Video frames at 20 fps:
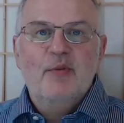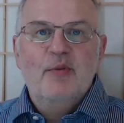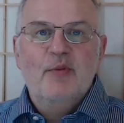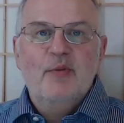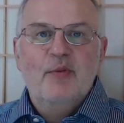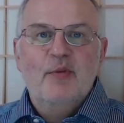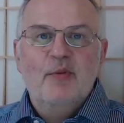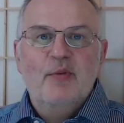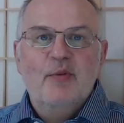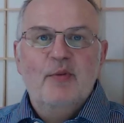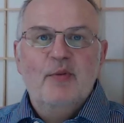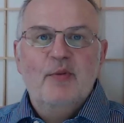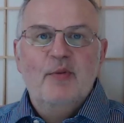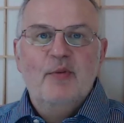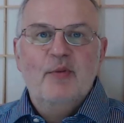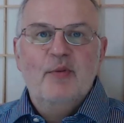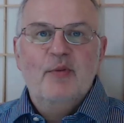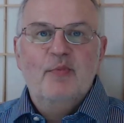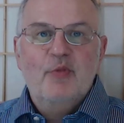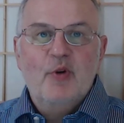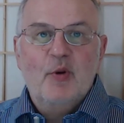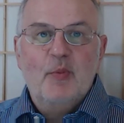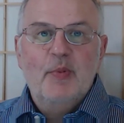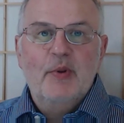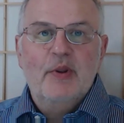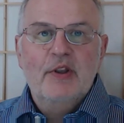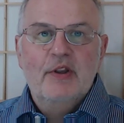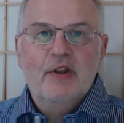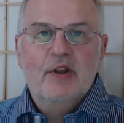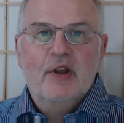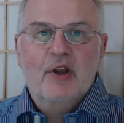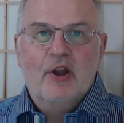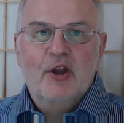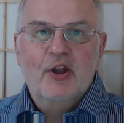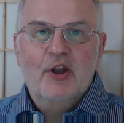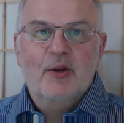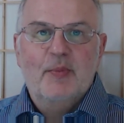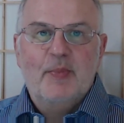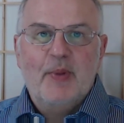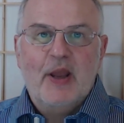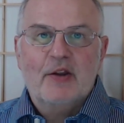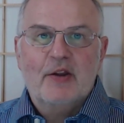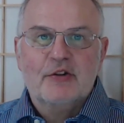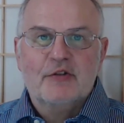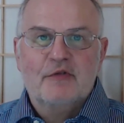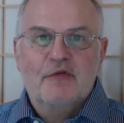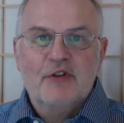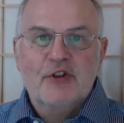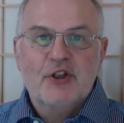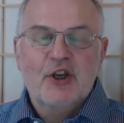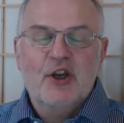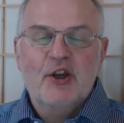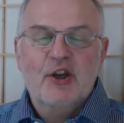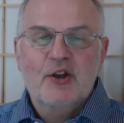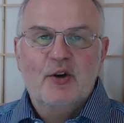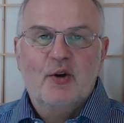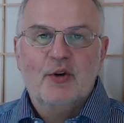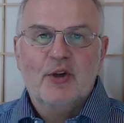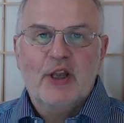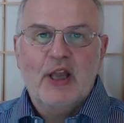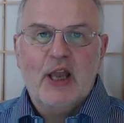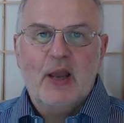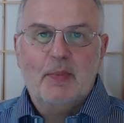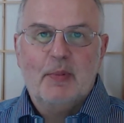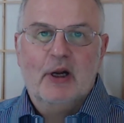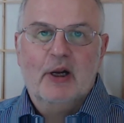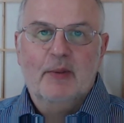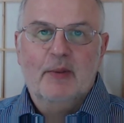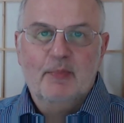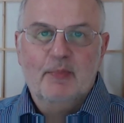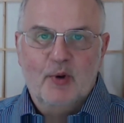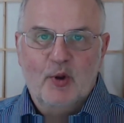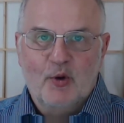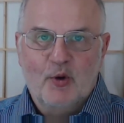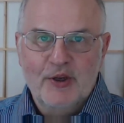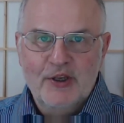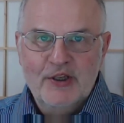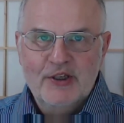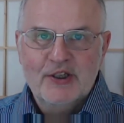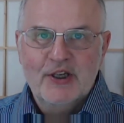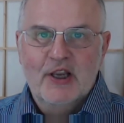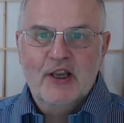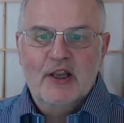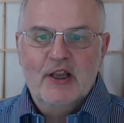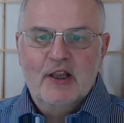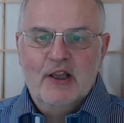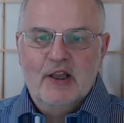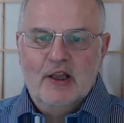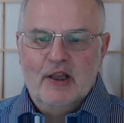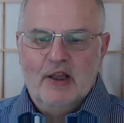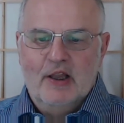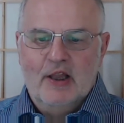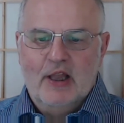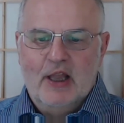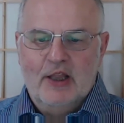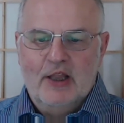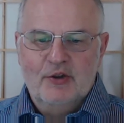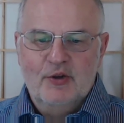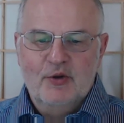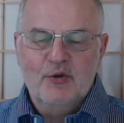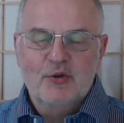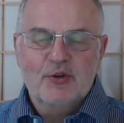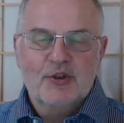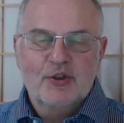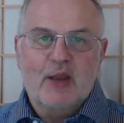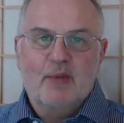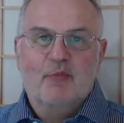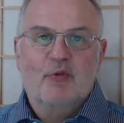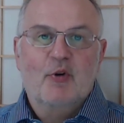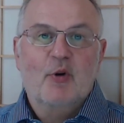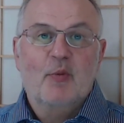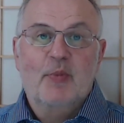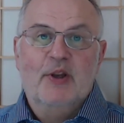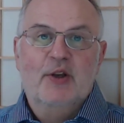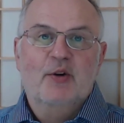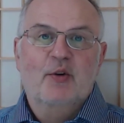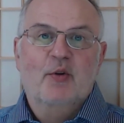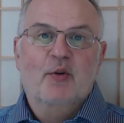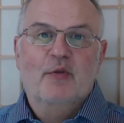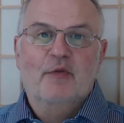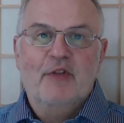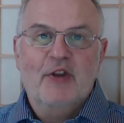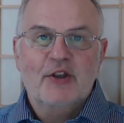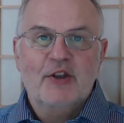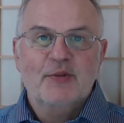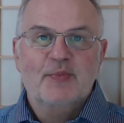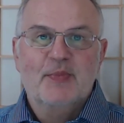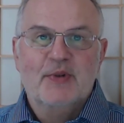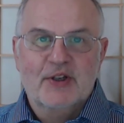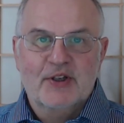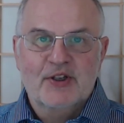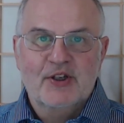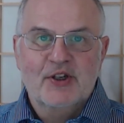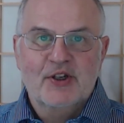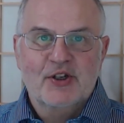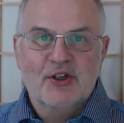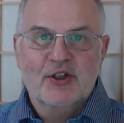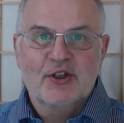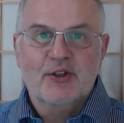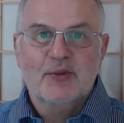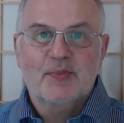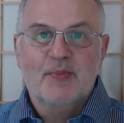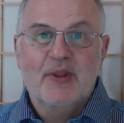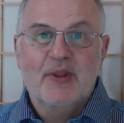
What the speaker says: Hi there. So you probably heard about return on capital employed and use that probably in your investment decisions, but